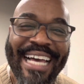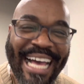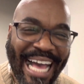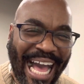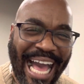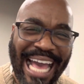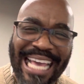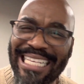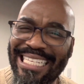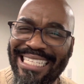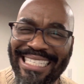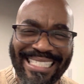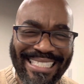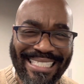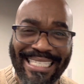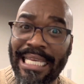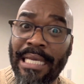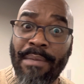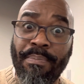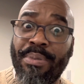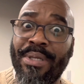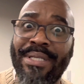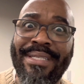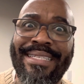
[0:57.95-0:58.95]
I see
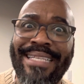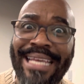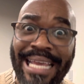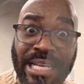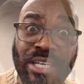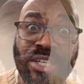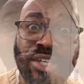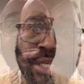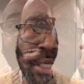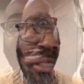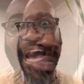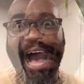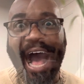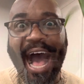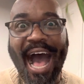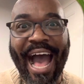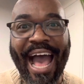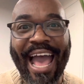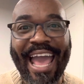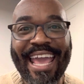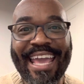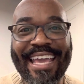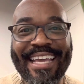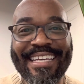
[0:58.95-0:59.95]
potential.
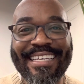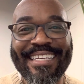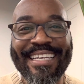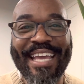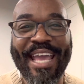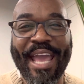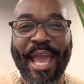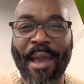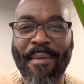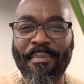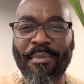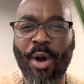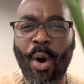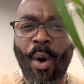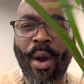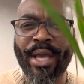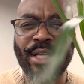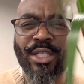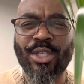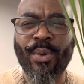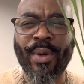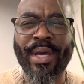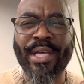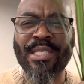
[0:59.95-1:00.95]
I am going
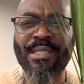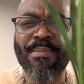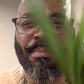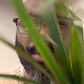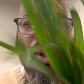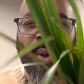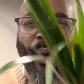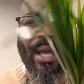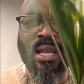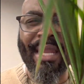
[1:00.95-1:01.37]
to exploit